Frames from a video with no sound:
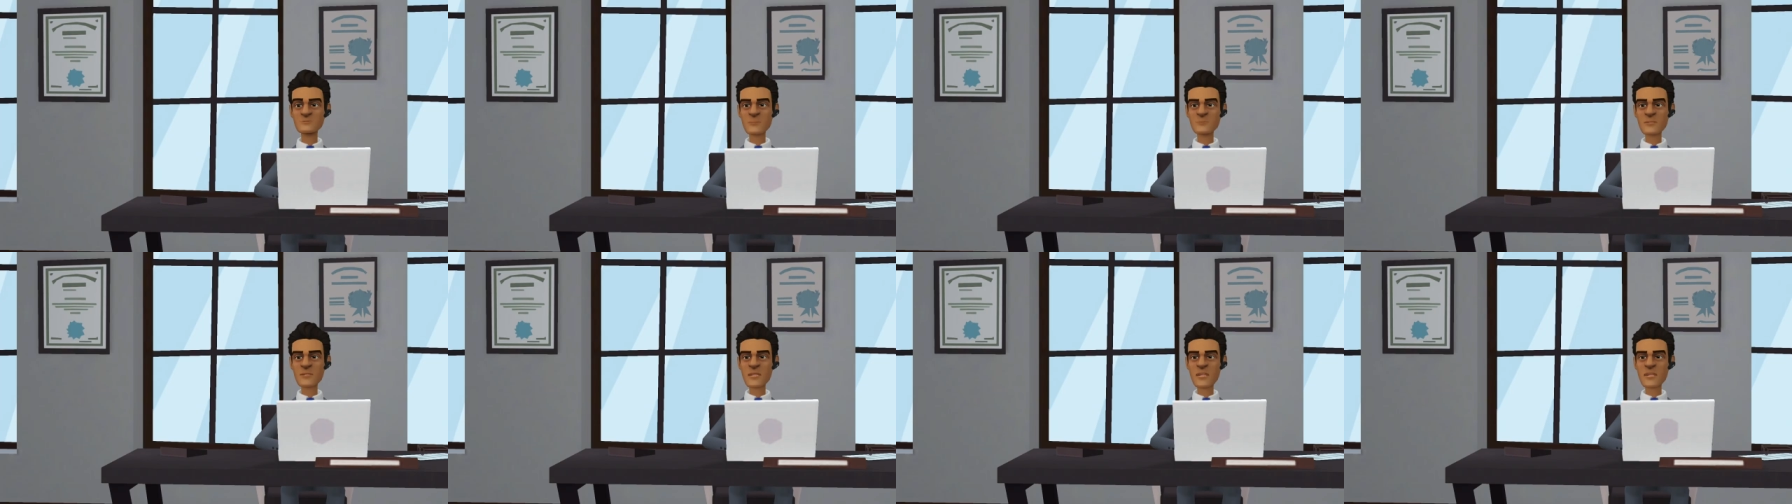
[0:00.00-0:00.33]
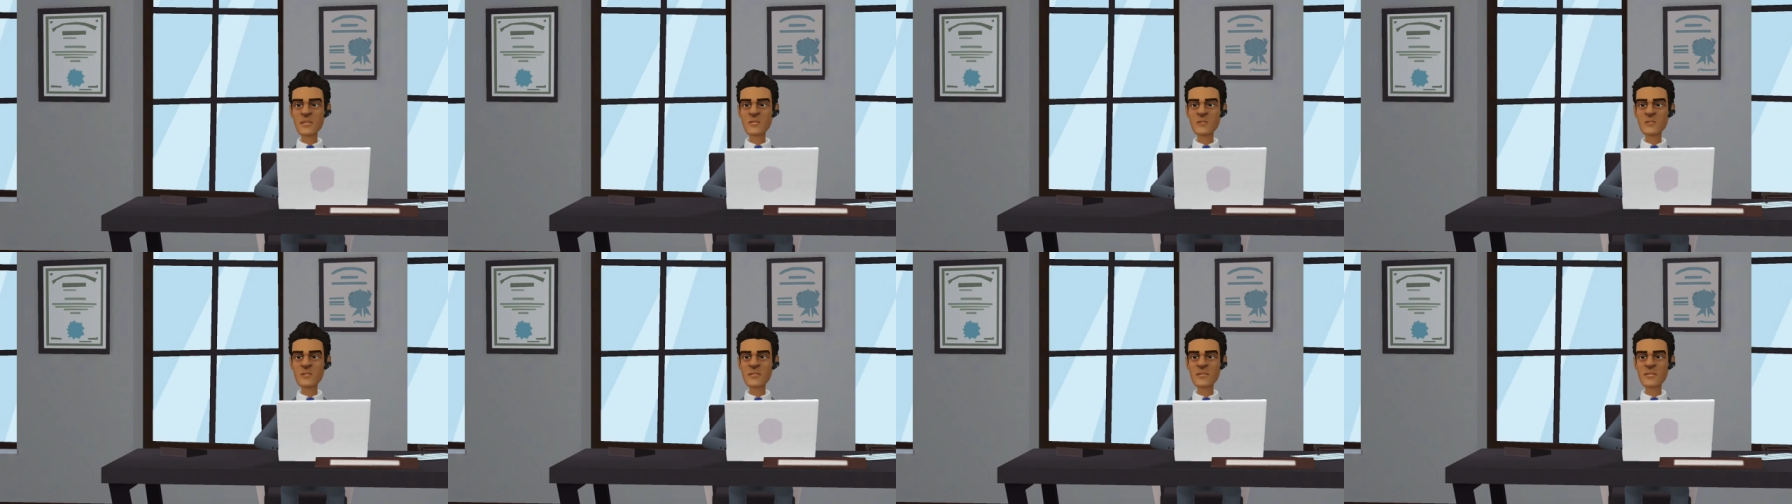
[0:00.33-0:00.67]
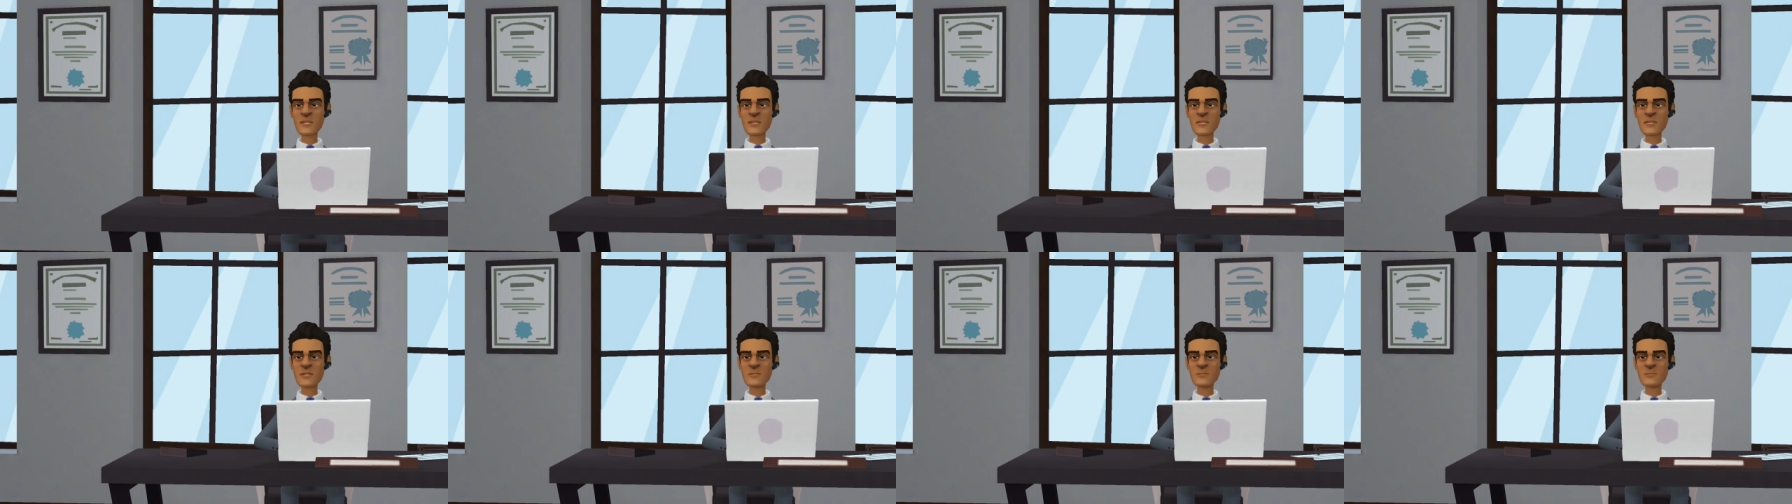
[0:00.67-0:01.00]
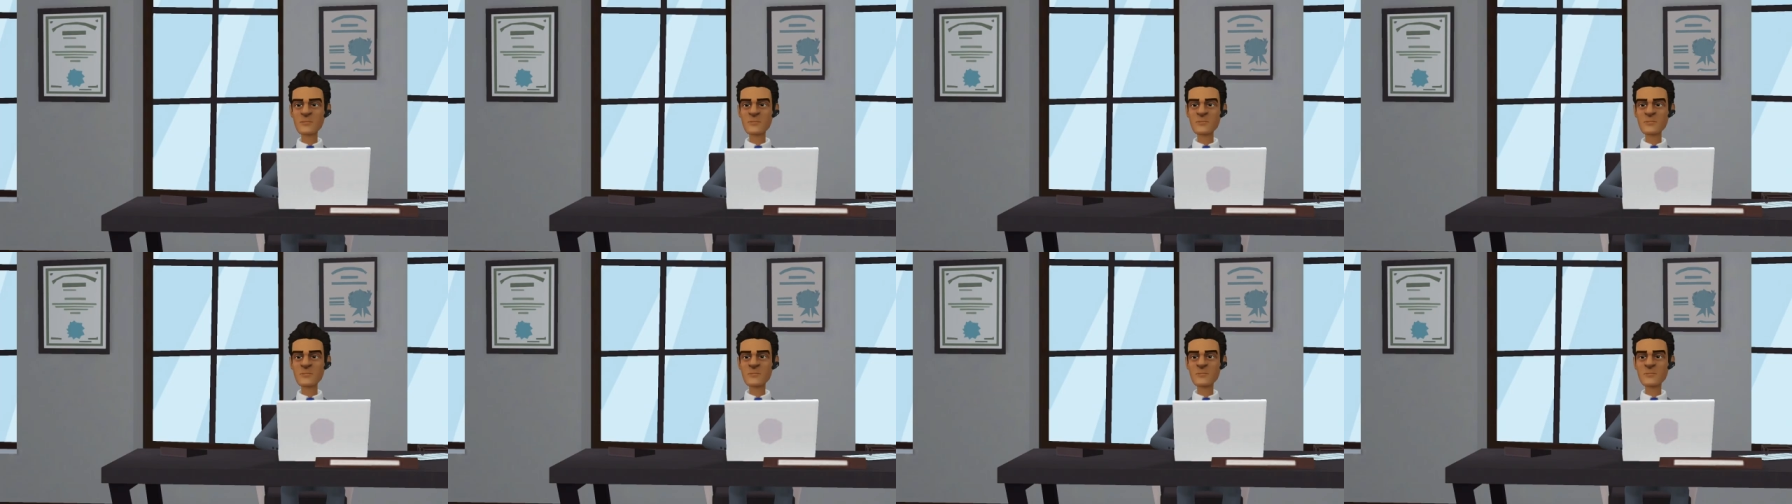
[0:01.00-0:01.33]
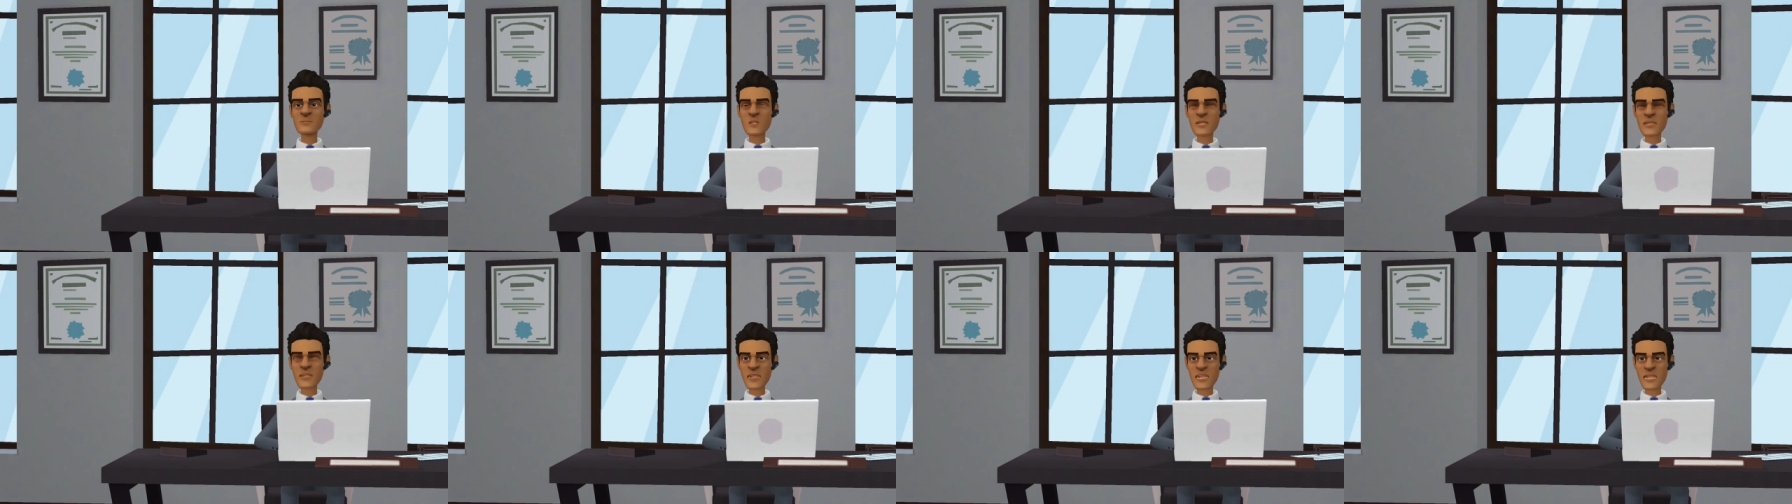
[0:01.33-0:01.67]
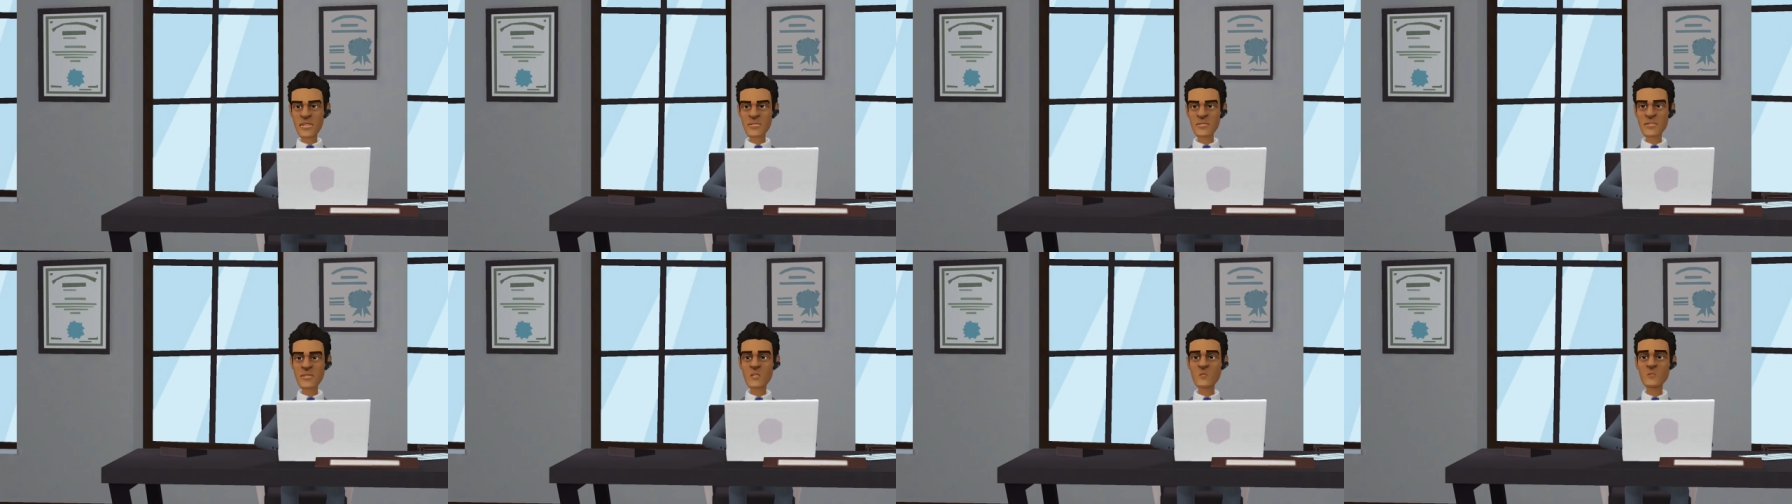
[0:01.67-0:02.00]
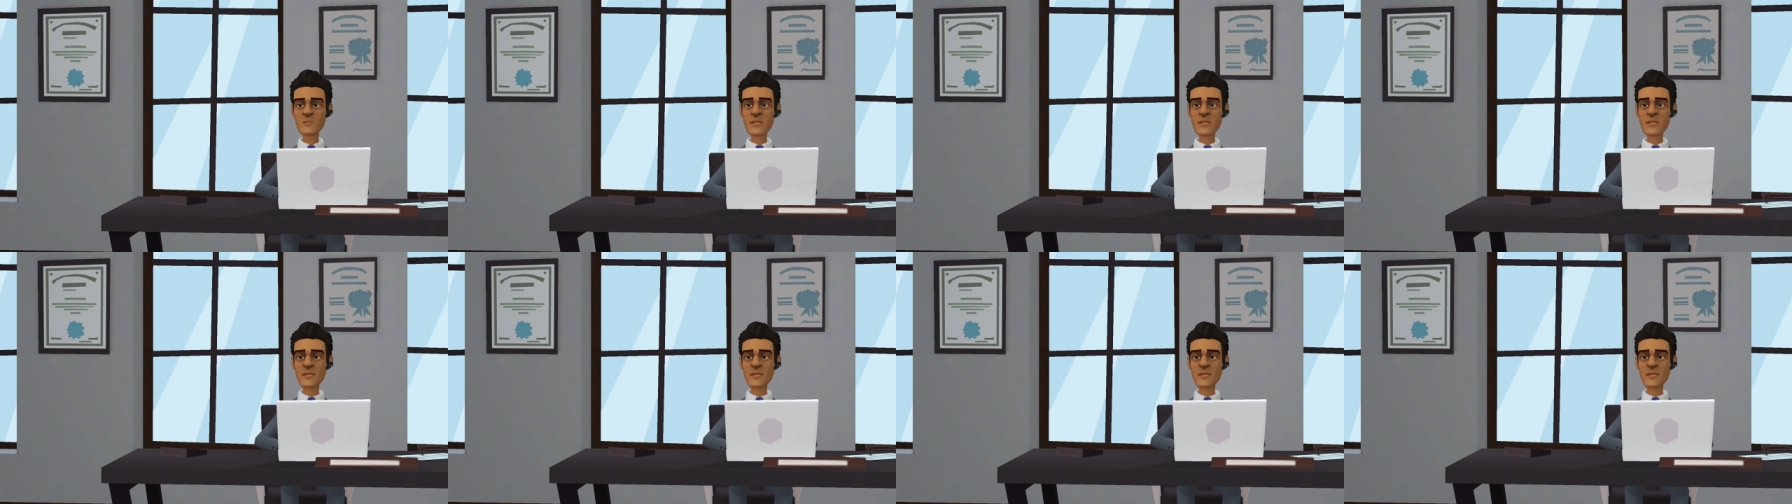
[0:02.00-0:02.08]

I understand. We've tried